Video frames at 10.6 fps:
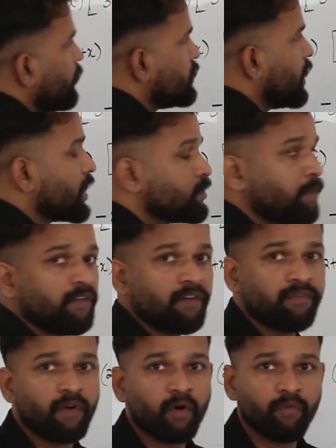it's x power
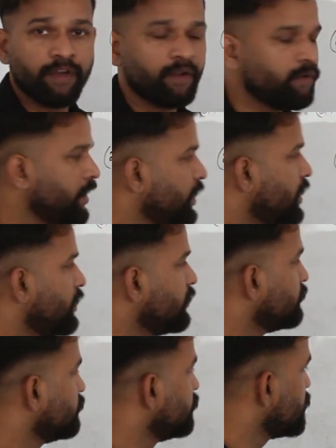4. We don't need that.
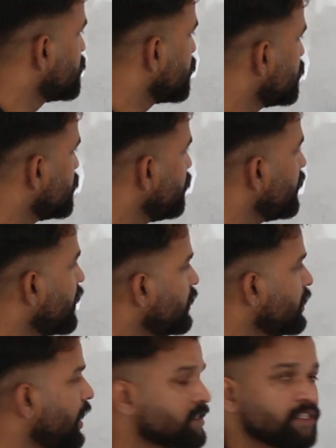So you see, we got
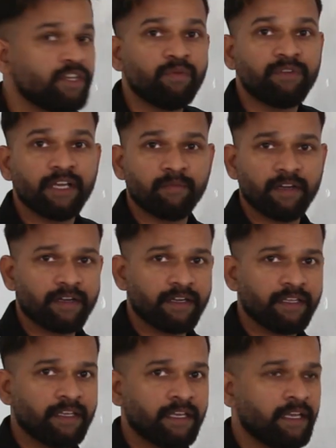the x cubed term already.
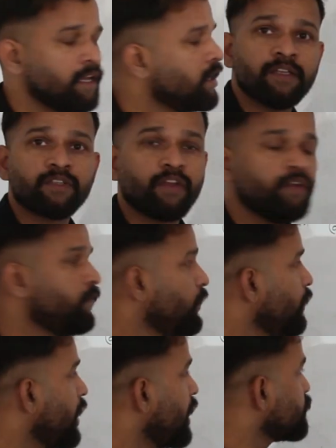So if
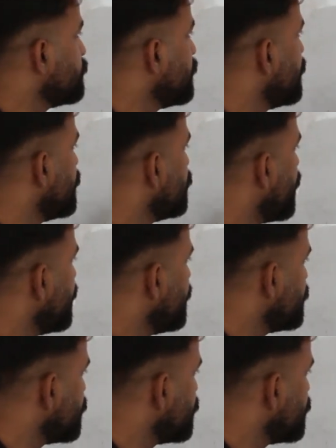you ask me, do I need